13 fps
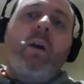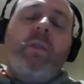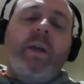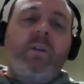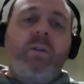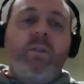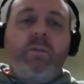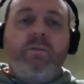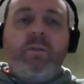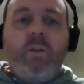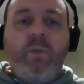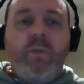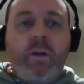They include the
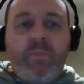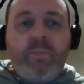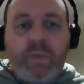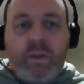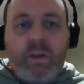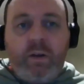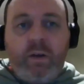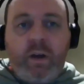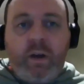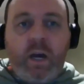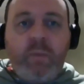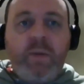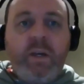following:
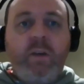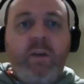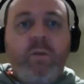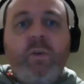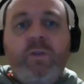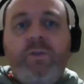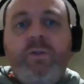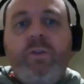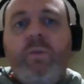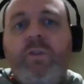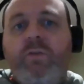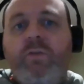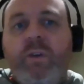Happy Gilmore 2,
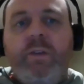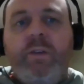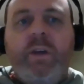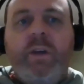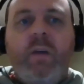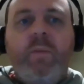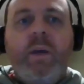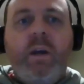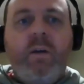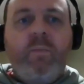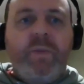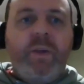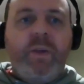which recently came out,